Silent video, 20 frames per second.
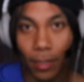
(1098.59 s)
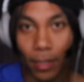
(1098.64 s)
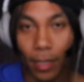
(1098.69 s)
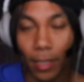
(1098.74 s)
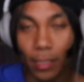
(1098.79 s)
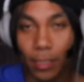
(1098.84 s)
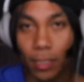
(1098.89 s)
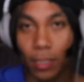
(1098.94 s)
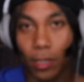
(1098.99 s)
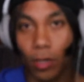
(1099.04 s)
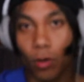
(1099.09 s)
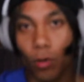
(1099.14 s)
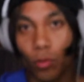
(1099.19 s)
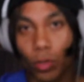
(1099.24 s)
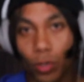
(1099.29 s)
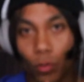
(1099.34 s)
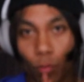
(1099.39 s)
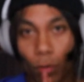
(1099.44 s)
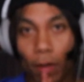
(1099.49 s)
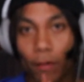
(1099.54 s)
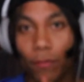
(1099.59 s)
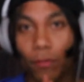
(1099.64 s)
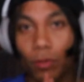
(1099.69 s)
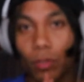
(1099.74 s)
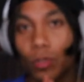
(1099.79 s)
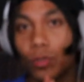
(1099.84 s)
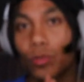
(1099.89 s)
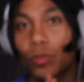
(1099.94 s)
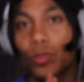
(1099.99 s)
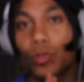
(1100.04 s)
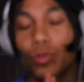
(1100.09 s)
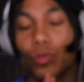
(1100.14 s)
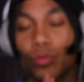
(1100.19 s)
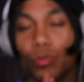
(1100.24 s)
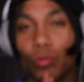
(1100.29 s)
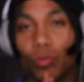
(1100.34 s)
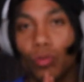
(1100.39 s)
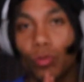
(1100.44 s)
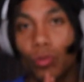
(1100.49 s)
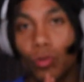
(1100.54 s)
It's the only way for you
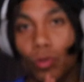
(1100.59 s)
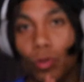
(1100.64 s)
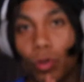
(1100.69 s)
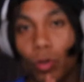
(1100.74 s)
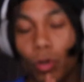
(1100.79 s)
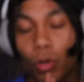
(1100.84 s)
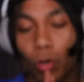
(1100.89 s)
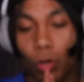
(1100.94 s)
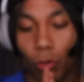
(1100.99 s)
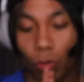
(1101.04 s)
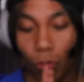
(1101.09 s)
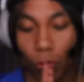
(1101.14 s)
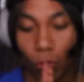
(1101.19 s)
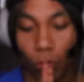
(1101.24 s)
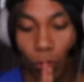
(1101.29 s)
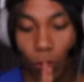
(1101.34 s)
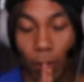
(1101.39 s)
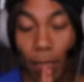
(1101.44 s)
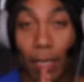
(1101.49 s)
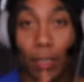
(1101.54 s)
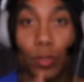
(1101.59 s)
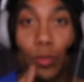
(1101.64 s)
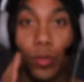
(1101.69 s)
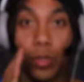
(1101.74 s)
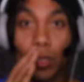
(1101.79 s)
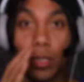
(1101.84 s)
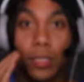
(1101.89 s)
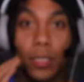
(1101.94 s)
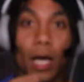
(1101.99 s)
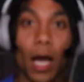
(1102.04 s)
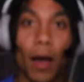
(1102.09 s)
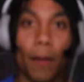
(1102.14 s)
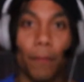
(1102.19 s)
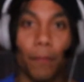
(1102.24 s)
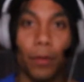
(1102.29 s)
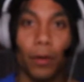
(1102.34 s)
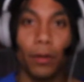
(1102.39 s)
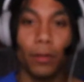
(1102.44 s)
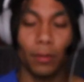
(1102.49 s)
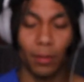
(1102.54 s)
to get to the
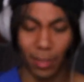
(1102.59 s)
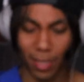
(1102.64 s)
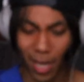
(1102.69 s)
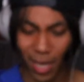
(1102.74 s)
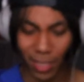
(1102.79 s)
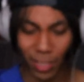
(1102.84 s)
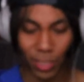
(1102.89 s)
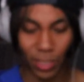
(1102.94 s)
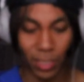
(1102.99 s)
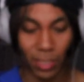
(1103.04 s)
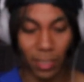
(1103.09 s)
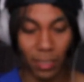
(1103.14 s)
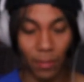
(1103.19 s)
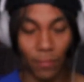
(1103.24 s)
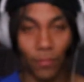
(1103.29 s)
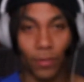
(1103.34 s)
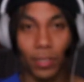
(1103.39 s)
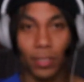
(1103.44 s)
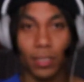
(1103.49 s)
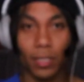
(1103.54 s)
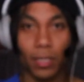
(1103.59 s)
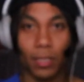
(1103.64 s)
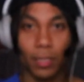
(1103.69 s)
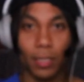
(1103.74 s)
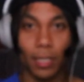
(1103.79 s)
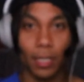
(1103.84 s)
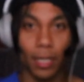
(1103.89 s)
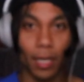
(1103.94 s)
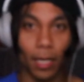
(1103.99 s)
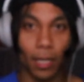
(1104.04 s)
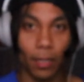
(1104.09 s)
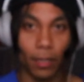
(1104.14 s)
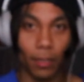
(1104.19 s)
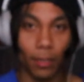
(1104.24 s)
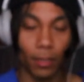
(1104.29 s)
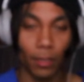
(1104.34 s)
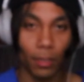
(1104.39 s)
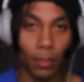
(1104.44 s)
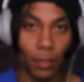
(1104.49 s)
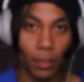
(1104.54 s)
top, not just physically and